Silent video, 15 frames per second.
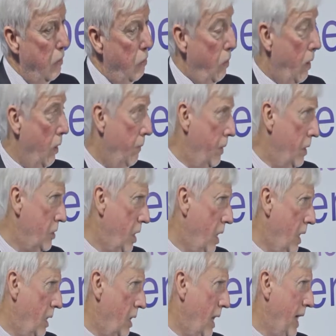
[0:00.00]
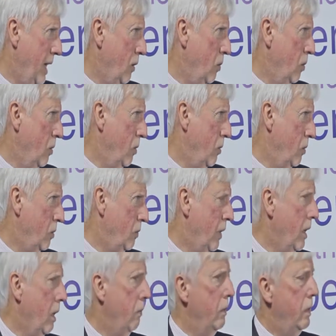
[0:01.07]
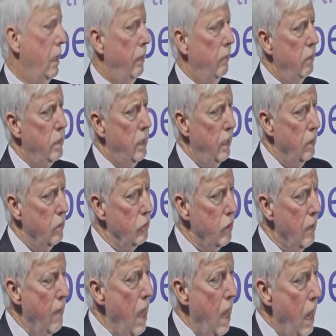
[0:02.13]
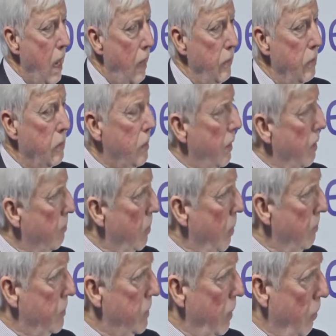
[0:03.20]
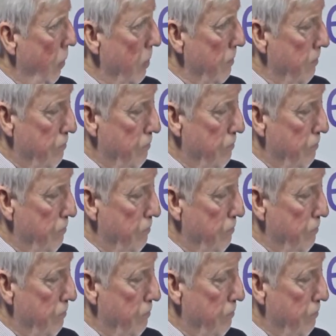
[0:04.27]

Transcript: quite often a tired landlord who's fed up with dealing with tenants, and you can take the property on.